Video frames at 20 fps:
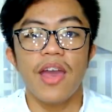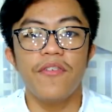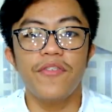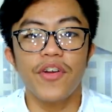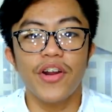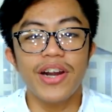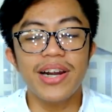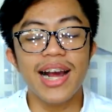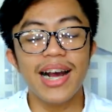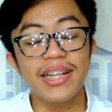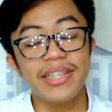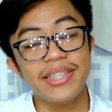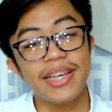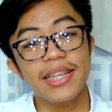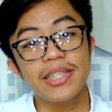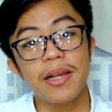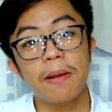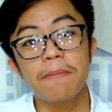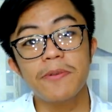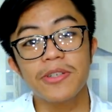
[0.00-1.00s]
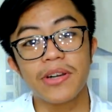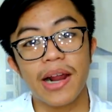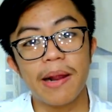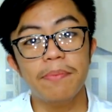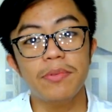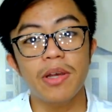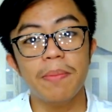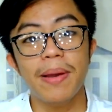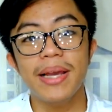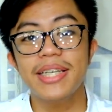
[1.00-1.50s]
If you're not yet
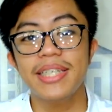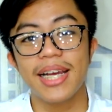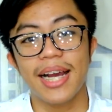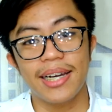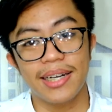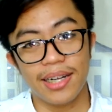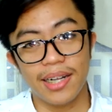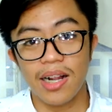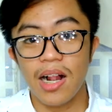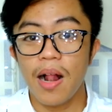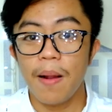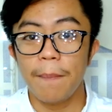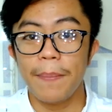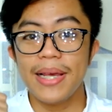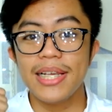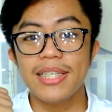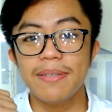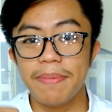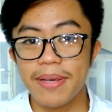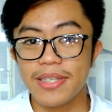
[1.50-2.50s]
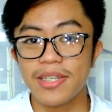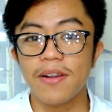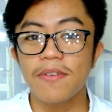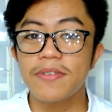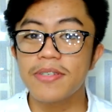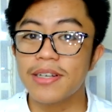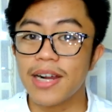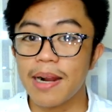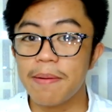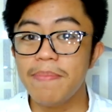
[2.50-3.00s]
subscribed to my channel, please be
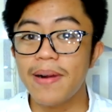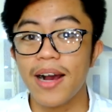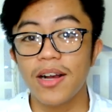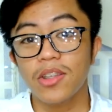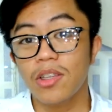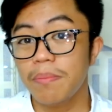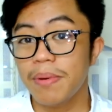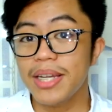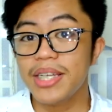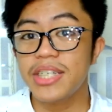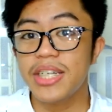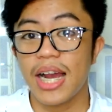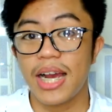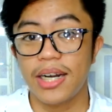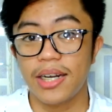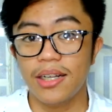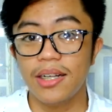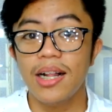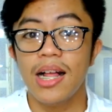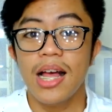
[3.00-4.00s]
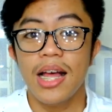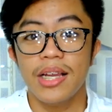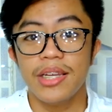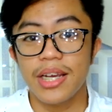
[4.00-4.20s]
subscribed now to my channel.